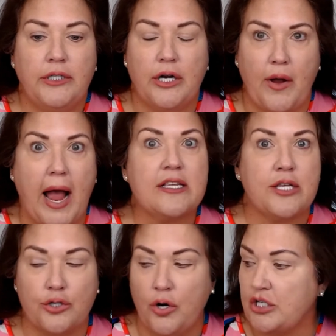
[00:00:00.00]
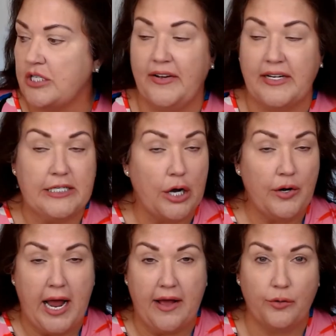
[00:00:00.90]
ask those questions. If I don't
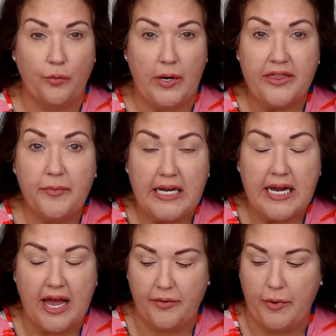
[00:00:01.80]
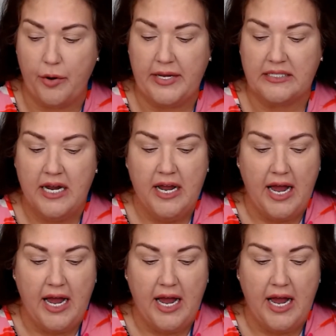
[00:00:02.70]
have it with me at the moment,